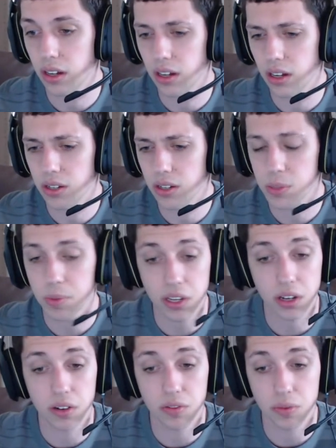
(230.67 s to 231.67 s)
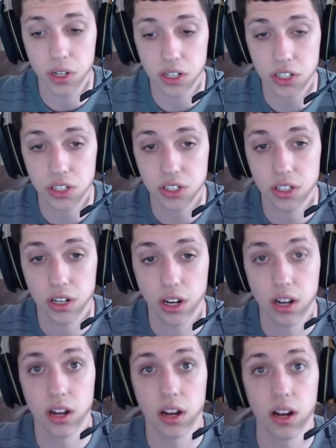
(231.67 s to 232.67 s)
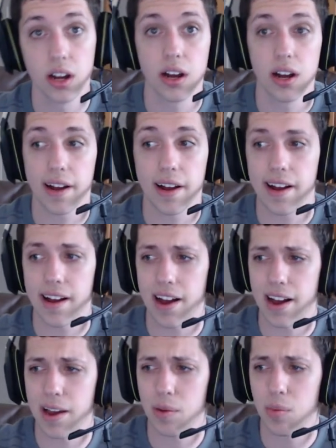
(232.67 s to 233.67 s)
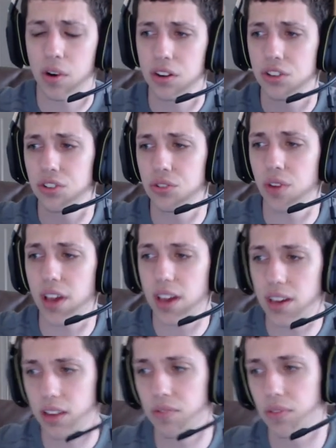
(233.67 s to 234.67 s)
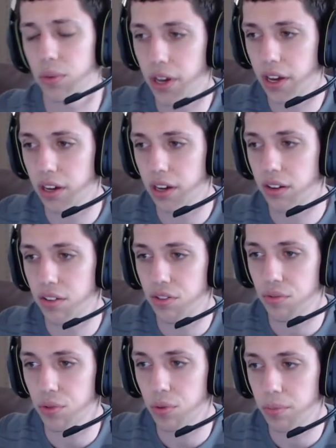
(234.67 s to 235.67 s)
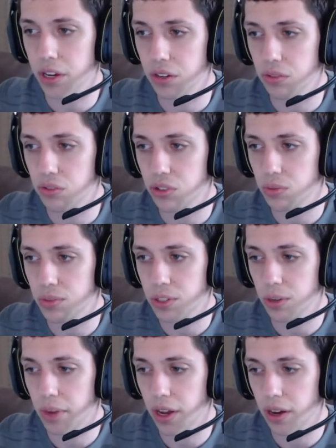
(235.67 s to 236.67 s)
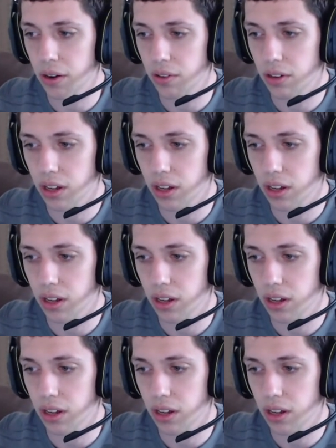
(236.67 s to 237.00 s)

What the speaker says: Speaking of which, I want to do a giveaway through my YouTube somehow.